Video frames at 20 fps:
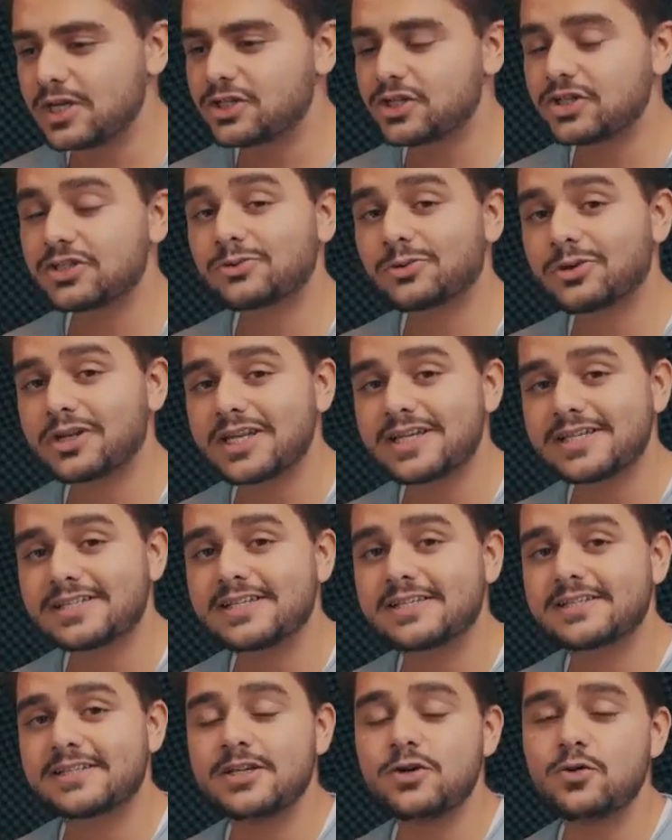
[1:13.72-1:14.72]
they just released
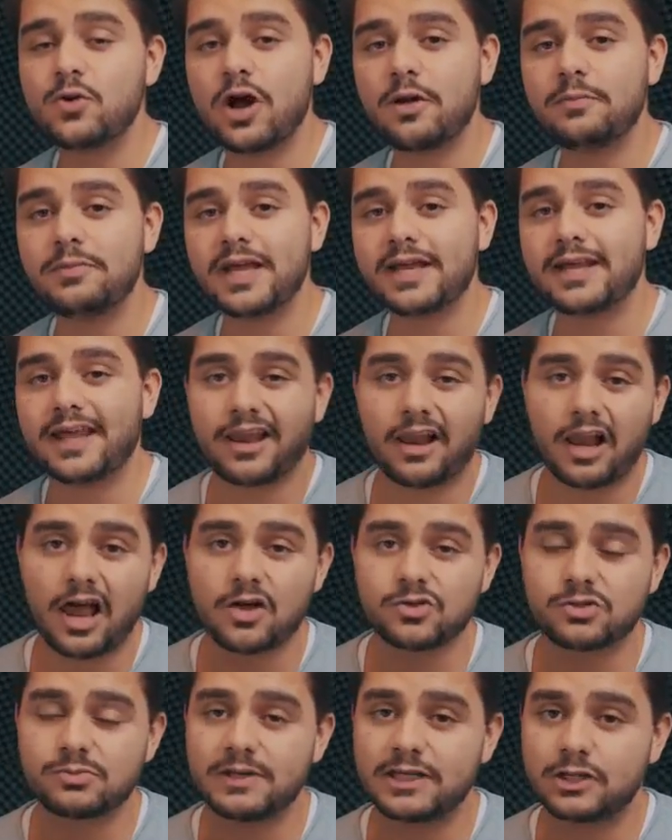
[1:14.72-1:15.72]
this new update that
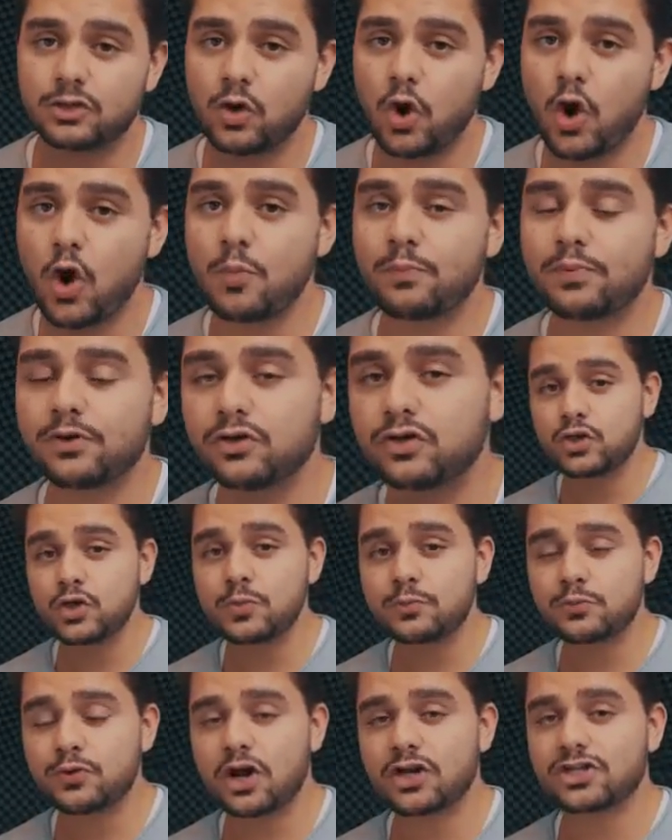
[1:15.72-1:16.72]
allows me to open
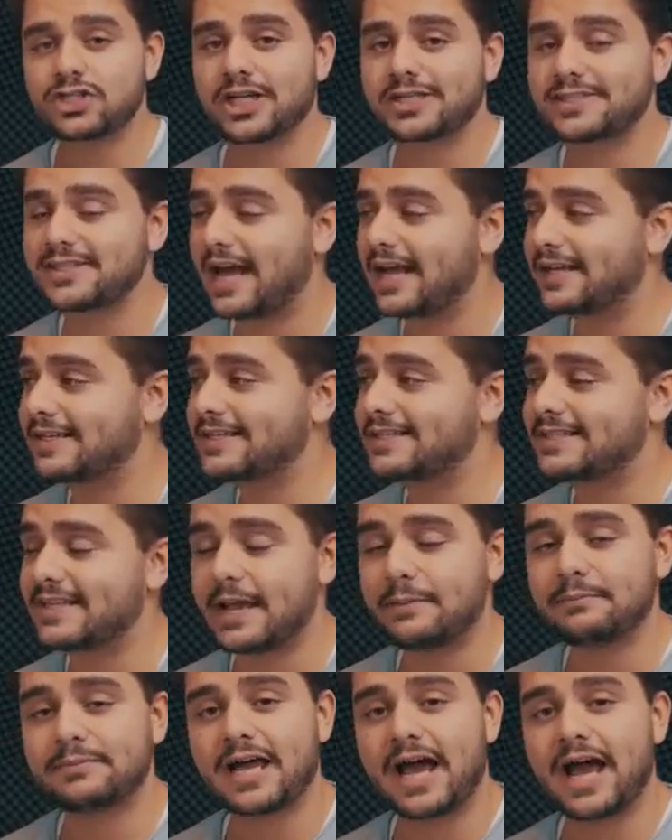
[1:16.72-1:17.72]
2 projects at the
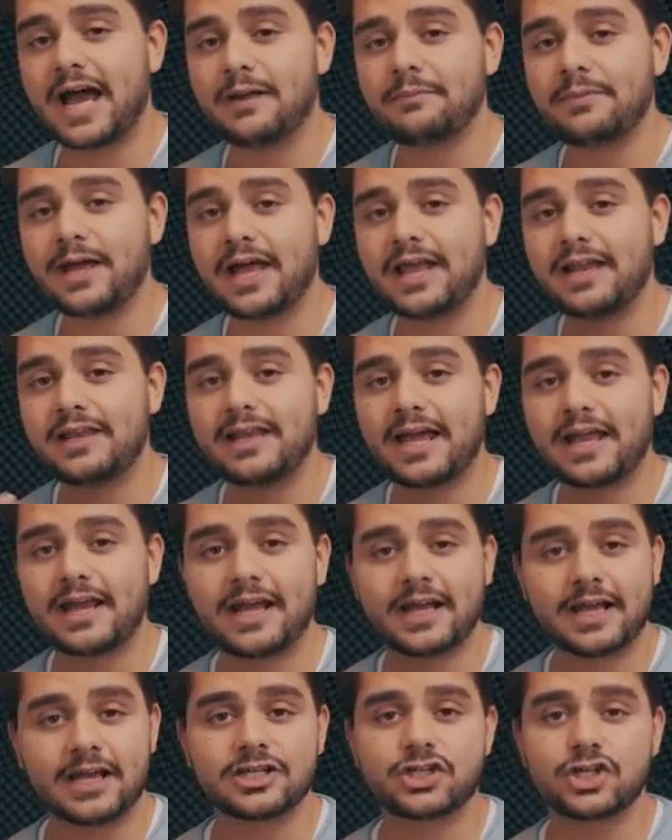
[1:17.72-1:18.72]
same time, and then
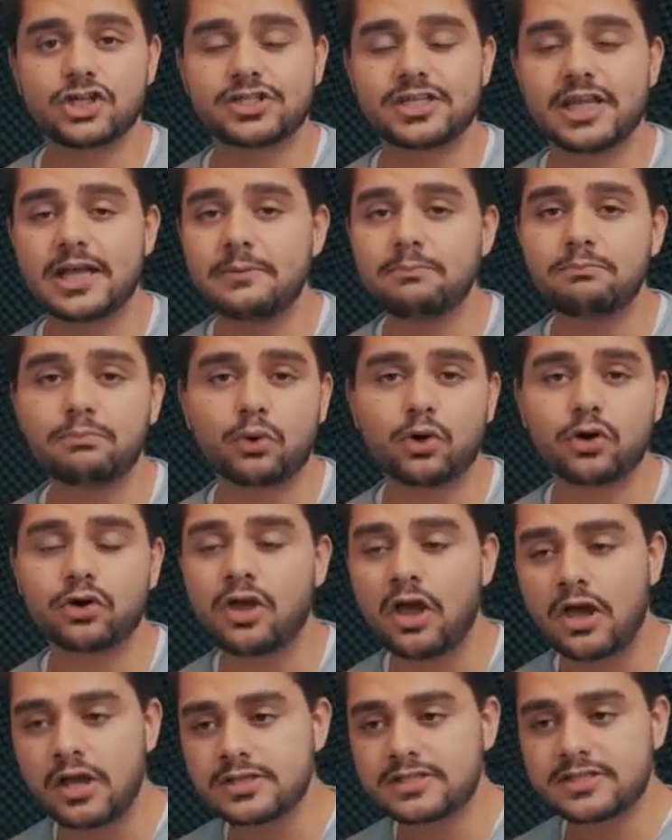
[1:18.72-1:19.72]
I can just
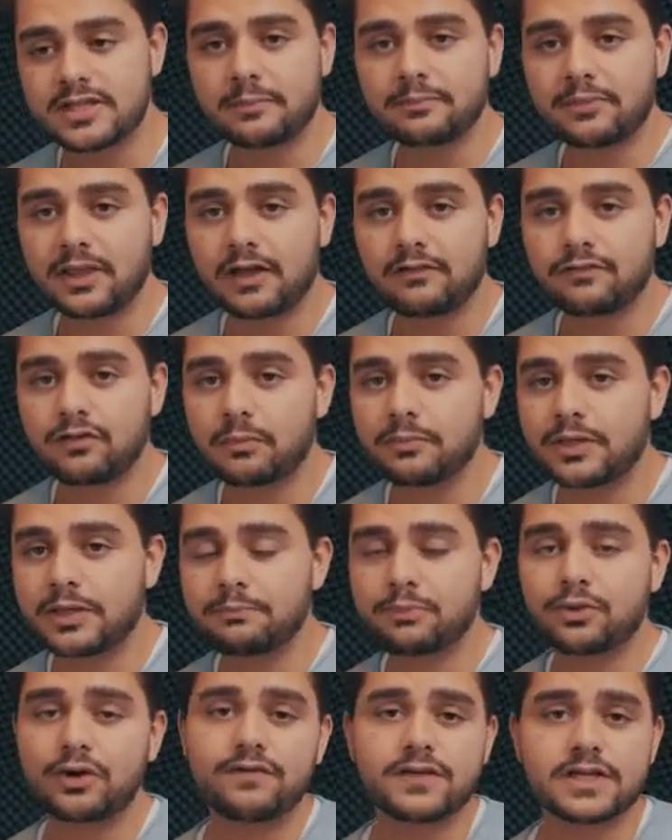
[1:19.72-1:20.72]
import something from
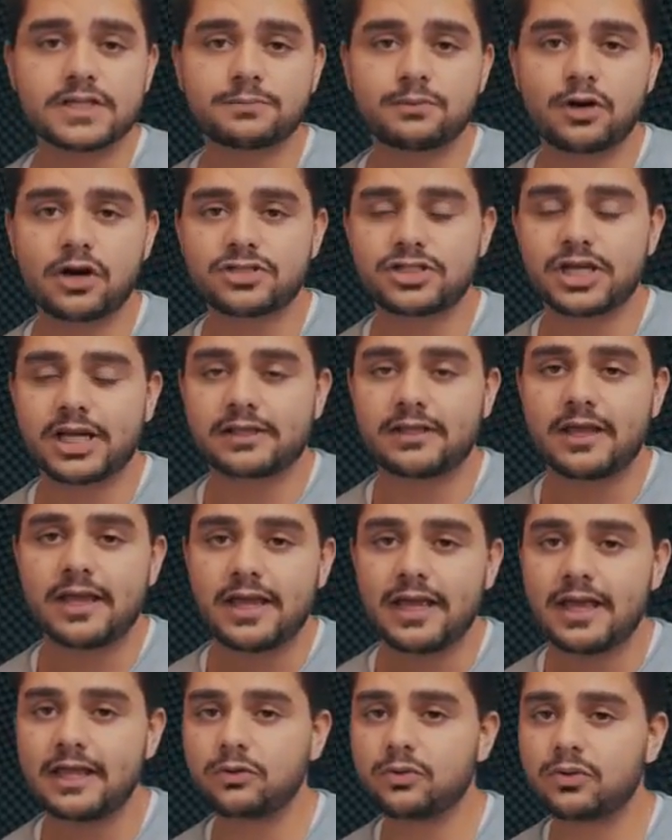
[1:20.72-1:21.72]
the previous project
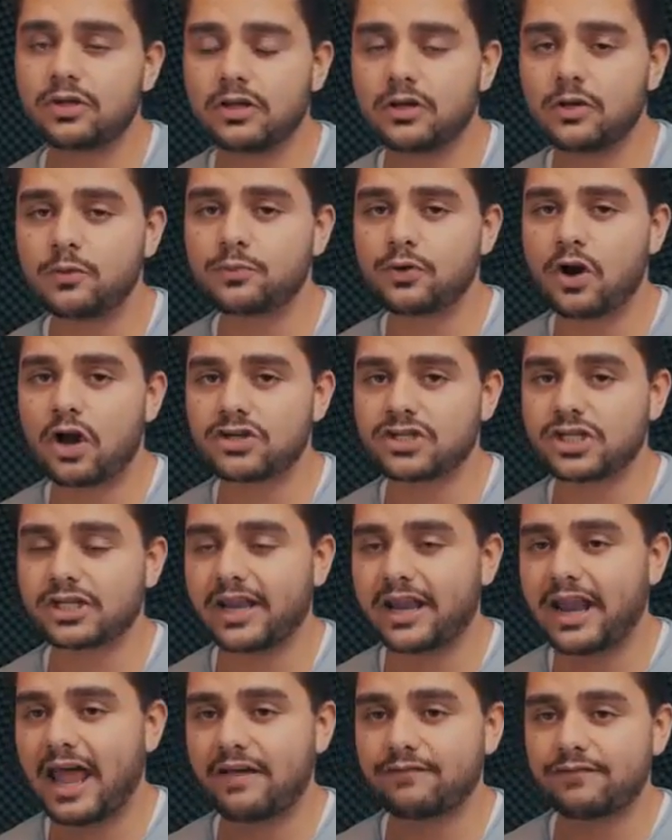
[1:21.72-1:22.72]
into the new
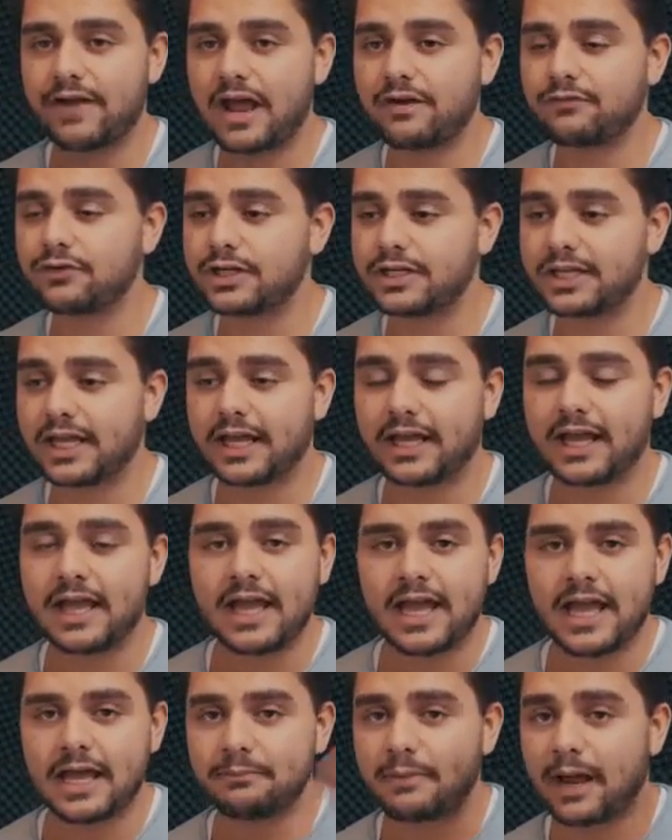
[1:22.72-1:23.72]
project and have everything
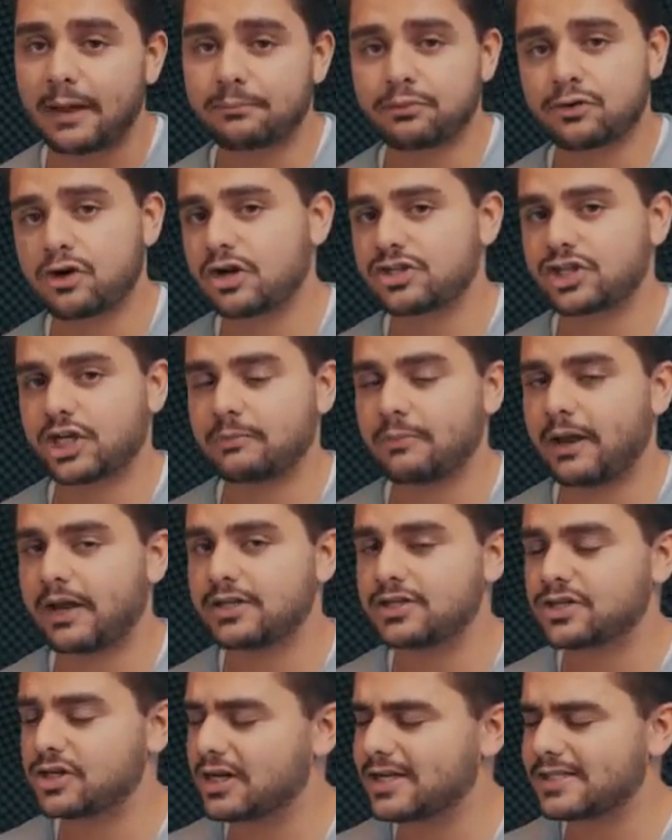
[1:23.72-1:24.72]
in my project
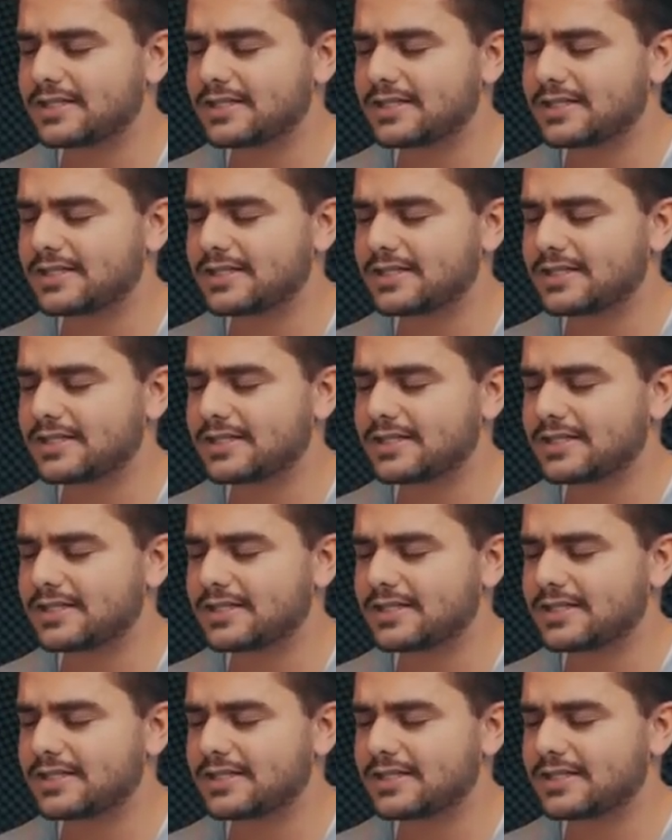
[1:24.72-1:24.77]
manager.